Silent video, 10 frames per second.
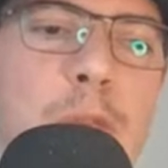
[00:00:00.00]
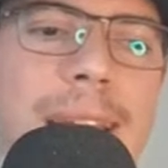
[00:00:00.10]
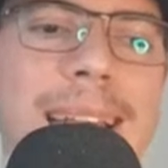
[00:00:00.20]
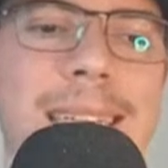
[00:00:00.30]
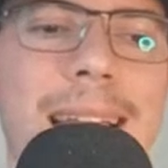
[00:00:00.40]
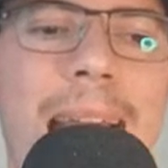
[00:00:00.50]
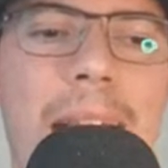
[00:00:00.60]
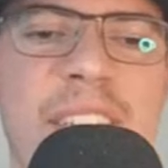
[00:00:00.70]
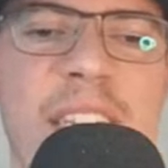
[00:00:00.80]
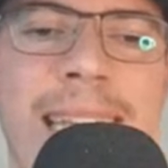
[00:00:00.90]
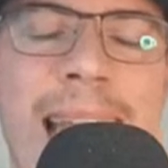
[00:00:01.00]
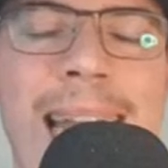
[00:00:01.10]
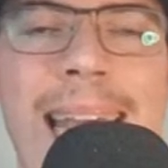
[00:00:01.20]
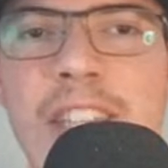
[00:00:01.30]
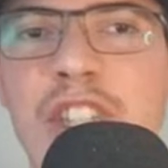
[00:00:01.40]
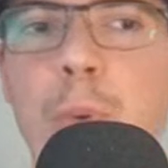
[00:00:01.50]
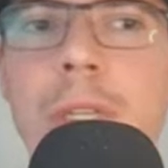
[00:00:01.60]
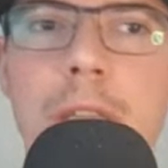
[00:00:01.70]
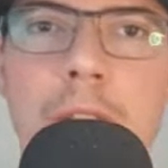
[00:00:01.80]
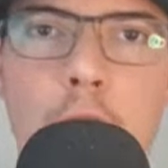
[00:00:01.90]
I think he's going to have to get
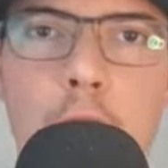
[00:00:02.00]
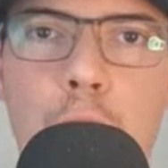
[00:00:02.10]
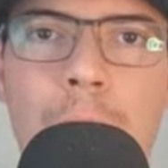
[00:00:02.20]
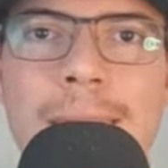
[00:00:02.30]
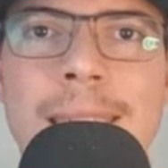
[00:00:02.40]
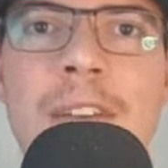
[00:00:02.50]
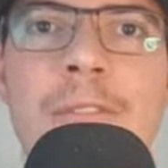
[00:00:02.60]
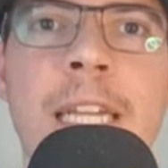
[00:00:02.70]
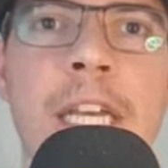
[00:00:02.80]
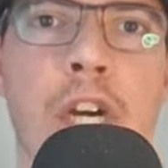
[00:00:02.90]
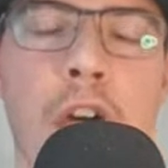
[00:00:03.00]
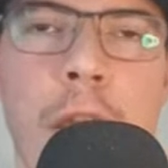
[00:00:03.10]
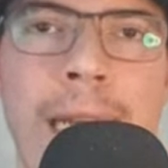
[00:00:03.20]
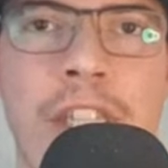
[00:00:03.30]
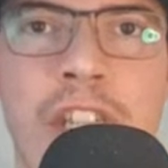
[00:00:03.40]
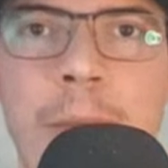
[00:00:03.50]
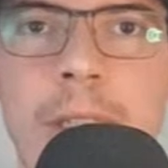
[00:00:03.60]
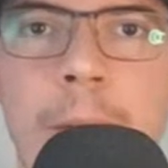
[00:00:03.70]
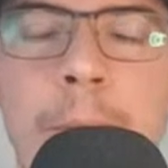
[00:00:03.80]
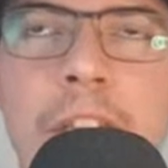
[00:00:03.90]
into his load relatively early in
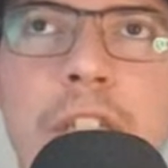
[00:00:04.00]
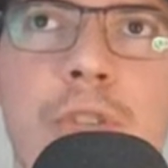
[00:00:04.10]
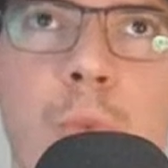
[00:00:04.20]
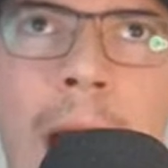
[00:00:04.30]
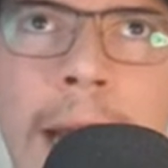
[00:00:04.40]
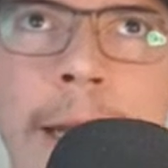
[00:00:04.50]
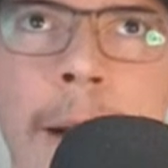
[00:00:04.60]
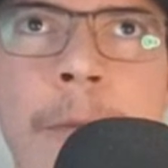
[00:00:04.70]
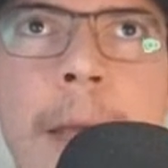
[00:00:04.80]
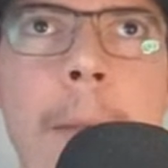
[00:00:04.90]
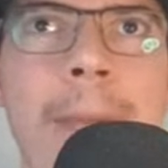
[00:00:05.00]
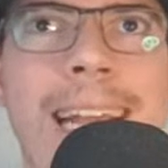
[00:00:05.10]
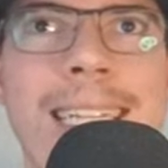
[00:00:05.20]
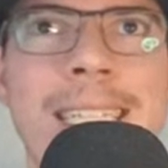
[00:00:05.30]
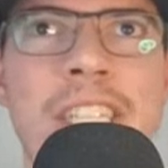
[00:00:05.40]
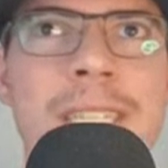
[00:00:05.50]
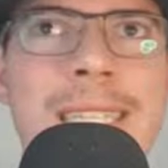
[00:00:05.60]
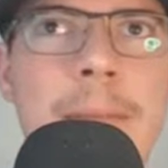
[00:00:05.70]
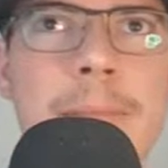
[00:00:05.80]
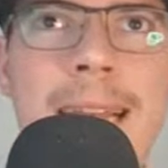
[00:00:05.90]
terms of the pitcher's windup, because it
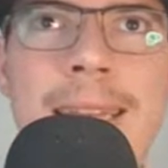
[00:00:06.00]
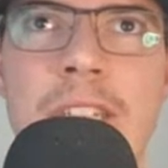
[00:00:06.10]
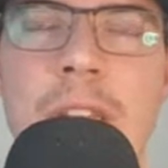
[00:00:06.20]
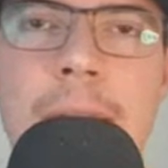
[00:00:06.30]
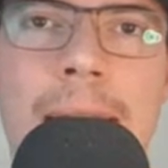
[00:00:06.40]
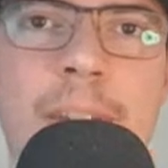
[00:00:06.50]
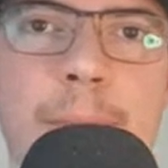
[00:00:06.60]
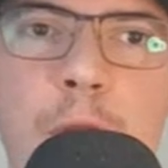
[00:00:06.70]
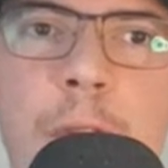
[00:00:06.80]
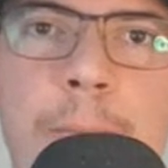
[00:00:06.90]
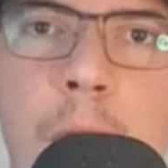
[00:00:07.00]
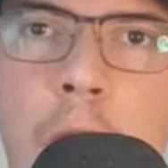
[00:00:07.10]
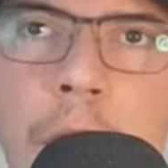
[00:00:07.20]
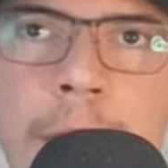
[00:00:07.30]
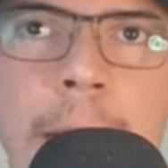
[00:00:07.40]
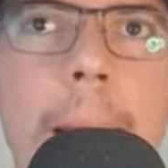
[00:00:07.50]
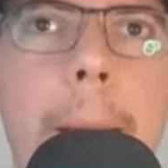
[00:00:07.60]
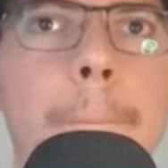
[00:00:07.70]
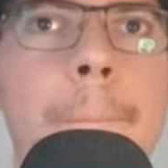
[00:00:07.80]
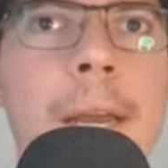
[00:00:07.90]
just seems like there's a lot of moving parts,
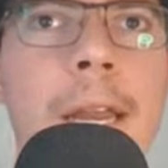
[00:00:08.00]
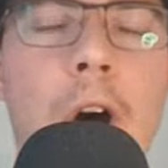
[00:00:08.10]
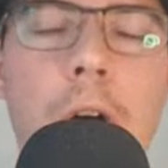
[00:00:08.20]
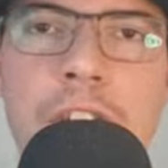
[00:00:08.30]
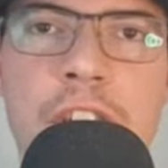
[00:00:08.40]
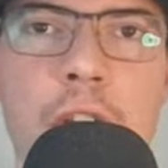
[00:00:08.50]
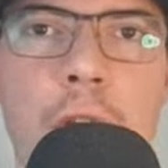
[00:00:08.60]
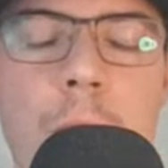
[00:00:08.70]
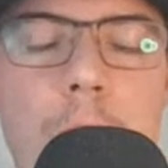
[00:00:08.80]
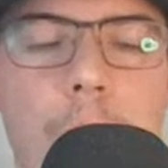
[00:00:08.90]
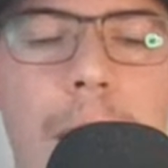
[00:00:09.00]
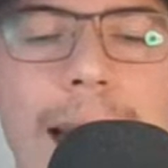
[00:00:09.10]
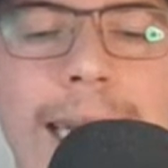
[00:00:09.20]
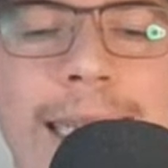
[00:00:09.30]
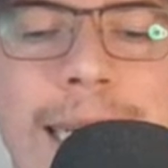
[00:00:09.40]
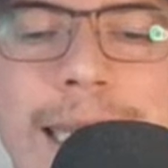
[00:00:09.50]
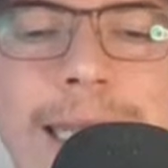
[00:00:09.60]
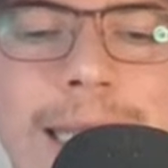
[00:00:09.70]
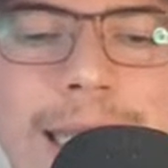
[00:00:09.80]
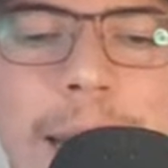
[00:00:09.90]
but it also, right,
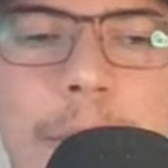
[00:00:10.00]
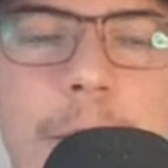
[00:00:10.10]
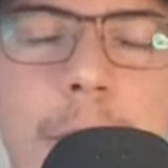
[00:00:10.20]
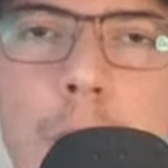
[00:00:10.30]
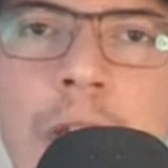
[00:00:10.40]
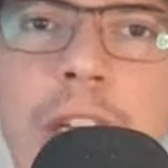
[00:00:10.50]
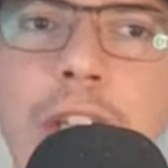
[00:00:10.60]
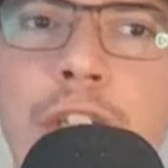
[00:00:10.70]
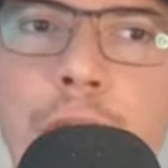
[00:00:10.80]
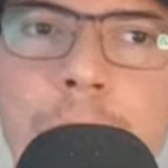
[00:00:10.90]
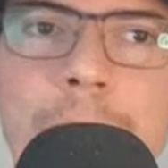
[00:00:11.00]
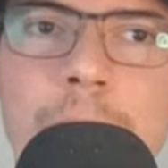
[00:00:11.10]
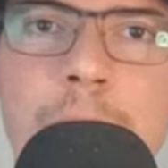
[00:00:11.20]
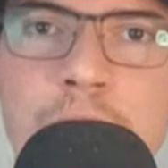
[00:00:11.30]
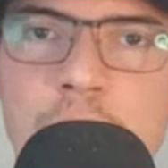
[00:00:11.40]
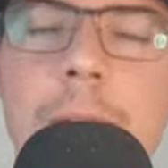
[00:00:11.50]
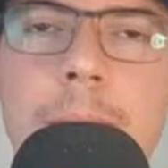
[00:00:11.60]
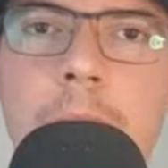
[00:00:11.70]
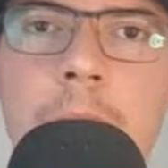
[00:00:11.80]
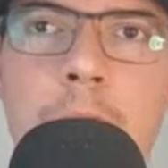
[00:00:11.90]
doesn't seem the most conducive in
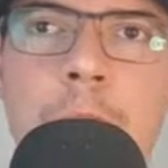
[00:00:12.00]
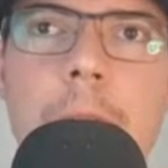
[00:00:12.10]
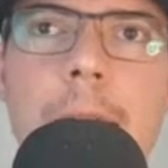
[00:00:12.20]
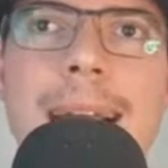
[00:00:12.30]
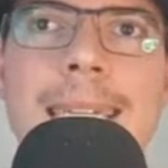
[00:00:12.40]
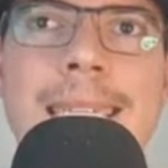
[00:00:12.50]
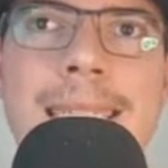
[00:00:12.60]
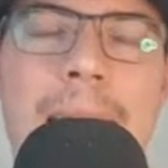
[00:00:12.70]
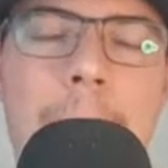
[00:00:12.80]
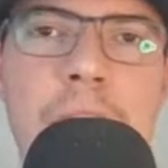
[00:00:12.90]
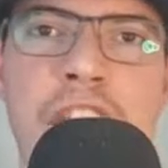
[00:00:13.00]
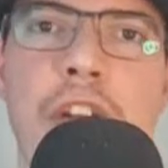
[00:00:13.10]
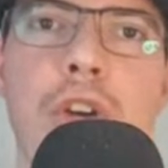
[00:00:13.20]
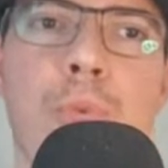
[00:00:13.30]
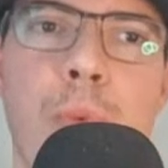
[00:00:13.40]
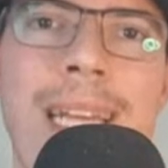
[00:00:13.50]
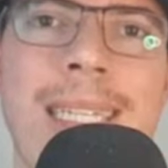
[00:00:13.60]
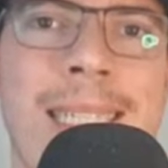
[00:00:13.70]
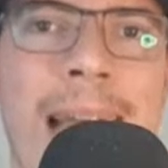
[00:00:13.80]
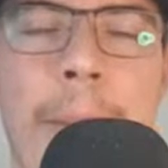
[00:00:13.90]
terms of establishing or
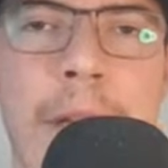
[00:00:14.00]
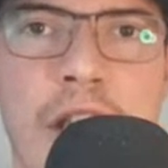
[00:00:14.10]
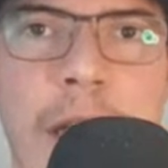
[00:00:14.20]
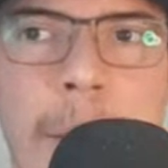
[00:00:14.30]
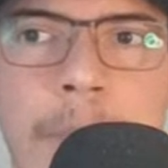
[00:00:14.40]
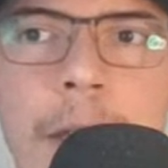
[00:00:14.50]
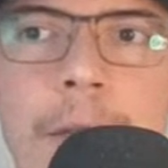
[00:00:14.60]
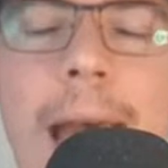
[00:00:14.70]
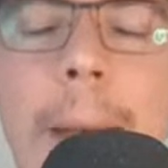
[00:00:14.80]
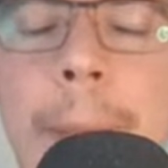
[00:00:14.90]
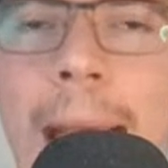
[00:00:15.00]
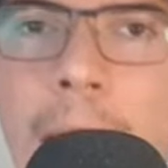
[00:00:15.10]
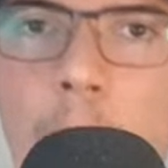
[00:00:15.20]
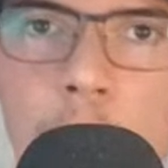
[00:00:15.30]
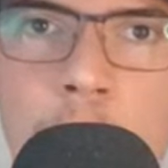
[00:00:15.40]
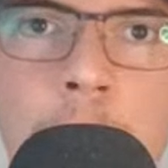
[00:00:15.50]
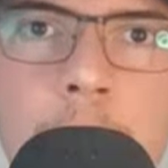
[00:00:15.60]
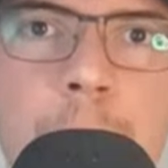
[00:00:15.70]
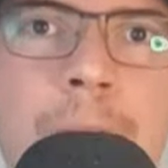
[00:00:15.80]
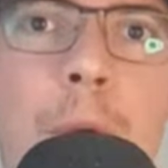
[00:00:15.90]
reestablishing that power
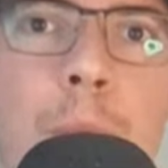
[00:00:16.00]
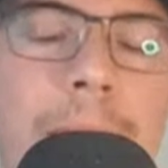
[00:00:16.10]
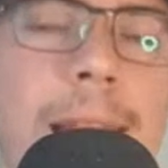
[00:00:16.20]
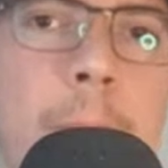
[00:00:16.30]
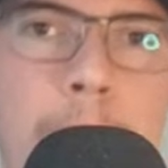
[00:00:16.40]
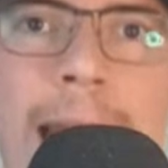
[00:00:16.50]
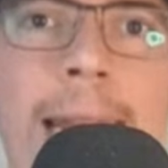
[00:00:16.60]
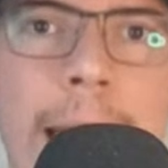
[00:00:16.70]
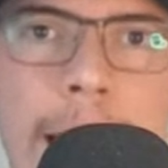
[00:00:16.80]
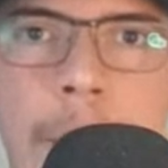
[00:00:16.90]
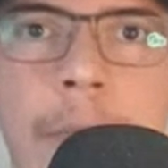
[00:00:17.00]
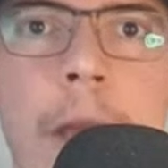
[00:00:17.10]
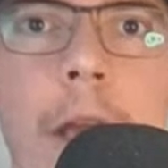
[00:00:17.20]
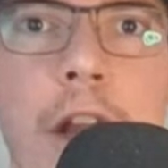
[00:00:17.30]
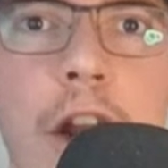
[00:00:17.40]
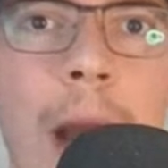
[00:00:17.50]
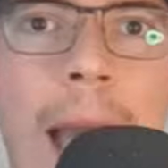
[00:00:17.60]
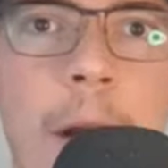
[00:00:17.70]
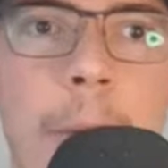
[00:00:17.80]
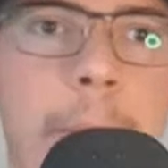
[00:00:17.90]
that really made him,
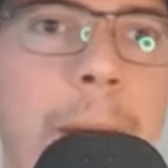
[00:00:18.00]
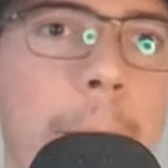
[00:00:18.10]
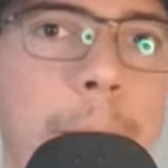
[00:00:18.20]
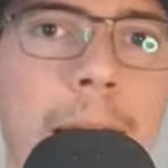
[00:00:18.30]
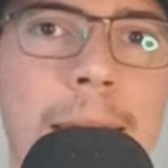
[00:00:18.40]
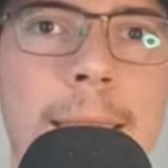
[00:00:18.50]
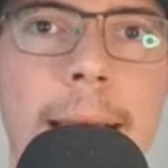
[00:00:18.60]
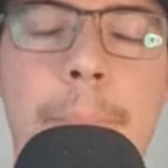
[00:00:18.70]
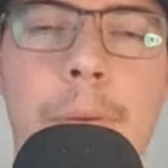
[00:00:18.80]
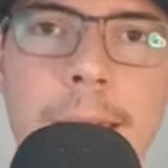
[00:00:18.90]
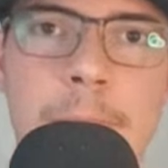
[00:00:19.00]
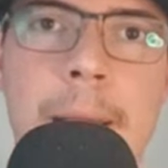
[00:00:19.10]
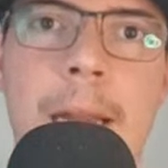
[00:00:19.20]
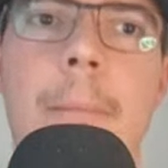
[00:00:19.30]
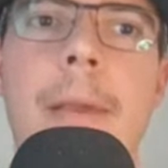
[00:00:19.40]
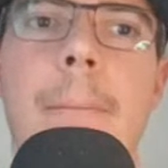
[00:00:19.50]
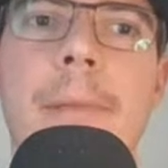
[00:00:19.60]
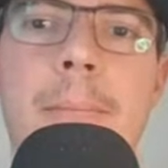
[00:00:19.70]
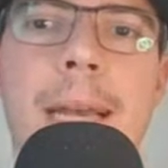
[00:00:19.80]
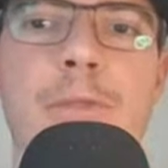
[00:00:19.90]
MLB Pipeline's top prospect coming
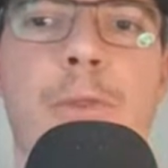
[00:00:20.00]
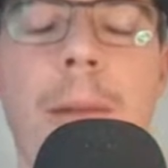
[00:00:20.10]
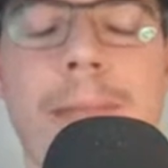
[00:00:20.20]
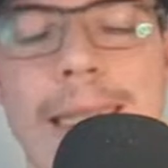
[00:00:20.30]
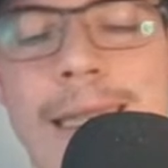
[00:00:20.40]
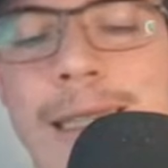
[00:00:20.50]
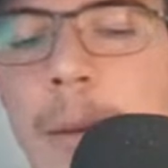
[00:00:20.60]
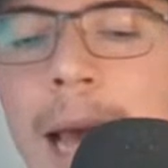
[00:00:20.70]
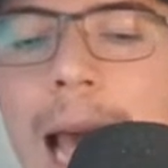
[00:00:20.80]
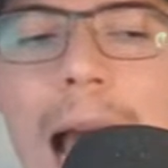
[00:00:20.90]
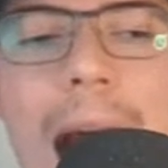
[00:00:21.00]
up in the Mets farm system.